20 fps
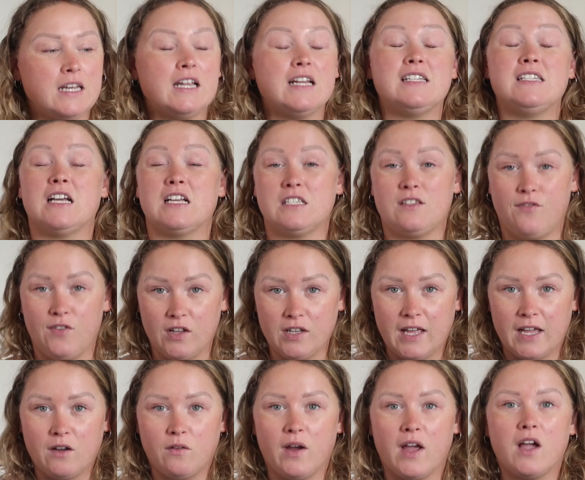it does feel
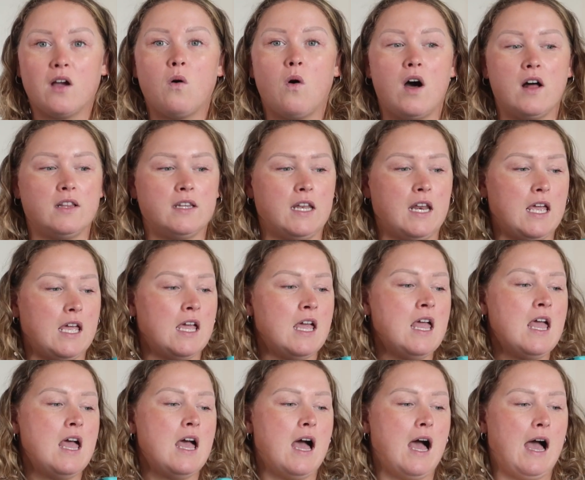like great quality.
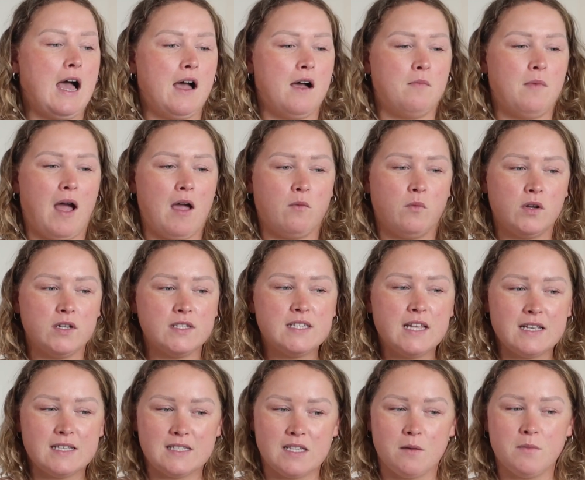I will
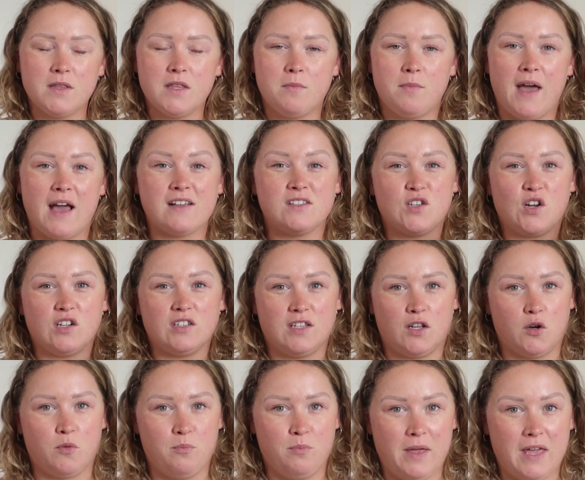say some of the bags are a
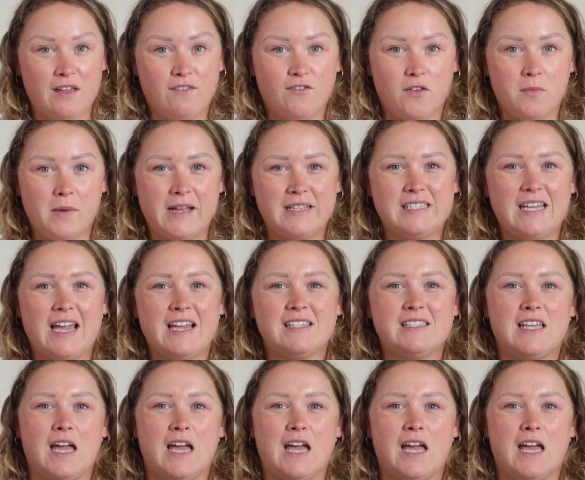little big for my taste.